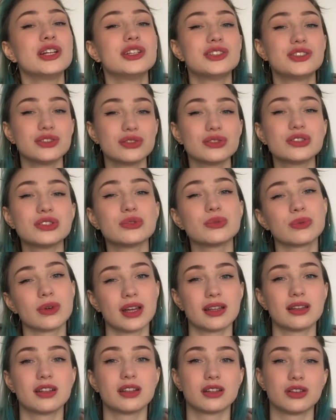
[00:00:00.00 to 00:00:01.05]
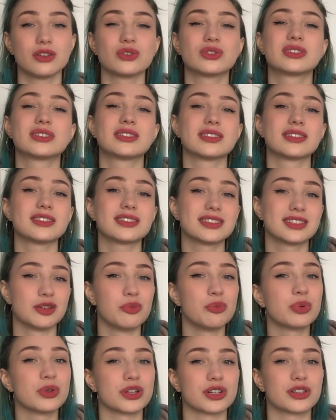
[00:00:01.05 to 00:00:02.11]
choose the one that looks
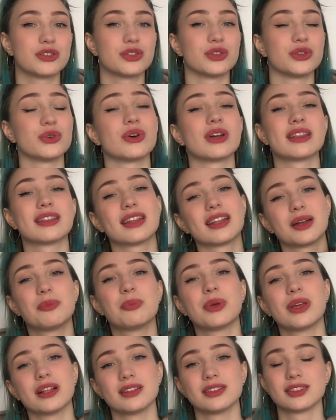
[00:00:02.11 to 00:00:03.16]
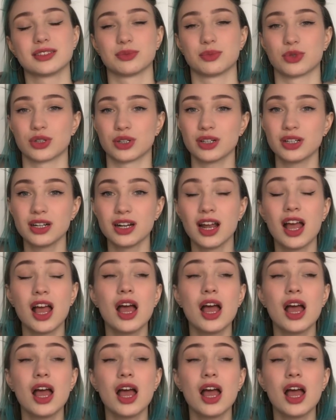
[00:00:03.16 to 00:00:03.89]
simpler to you and that appeals more,